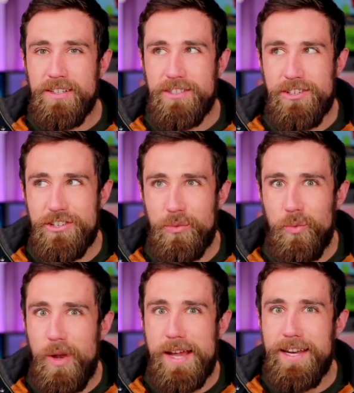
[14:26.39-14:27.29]
So you just
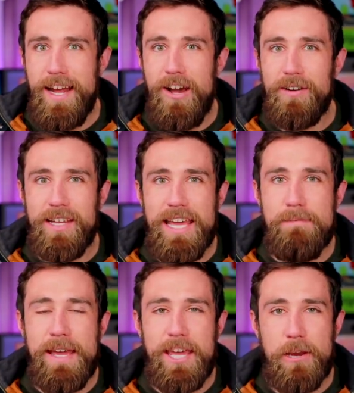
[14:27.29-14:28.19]
ride it out and
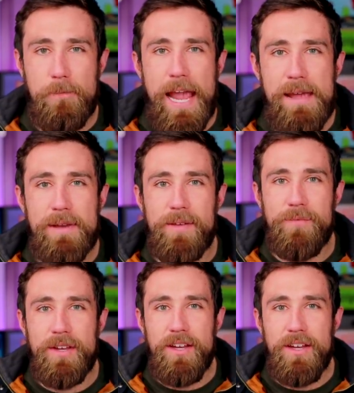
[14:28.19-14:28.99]
keep making your payment.